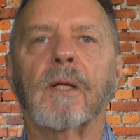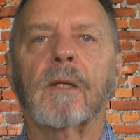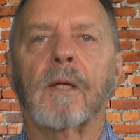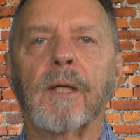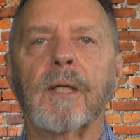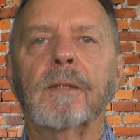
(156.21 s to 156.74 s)

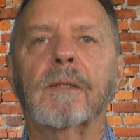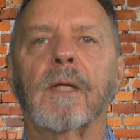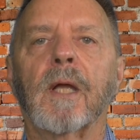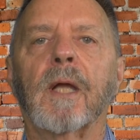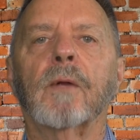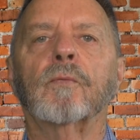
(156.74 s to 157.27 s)
cleaned
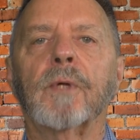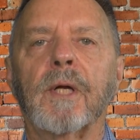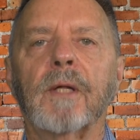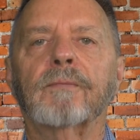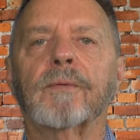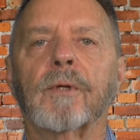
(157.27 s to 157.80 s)
and
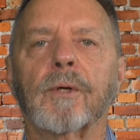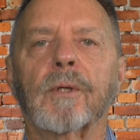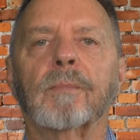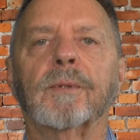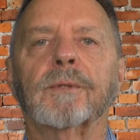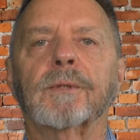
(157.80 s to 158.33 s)
ready for
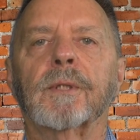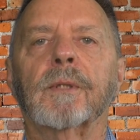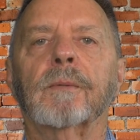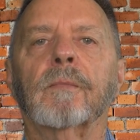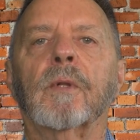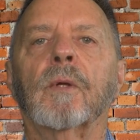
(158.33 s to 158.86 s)
occupancy.
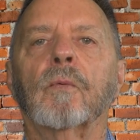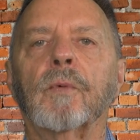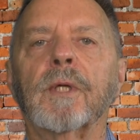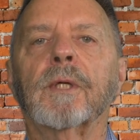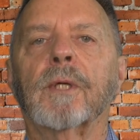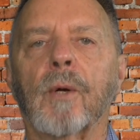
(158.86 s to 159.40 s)

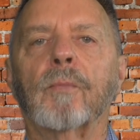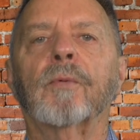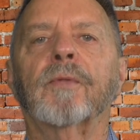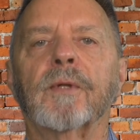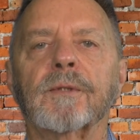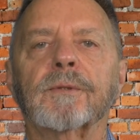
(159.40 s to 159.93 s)
We can help
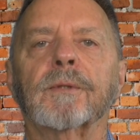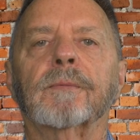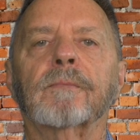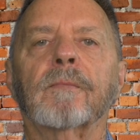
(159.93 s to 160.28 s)
with this.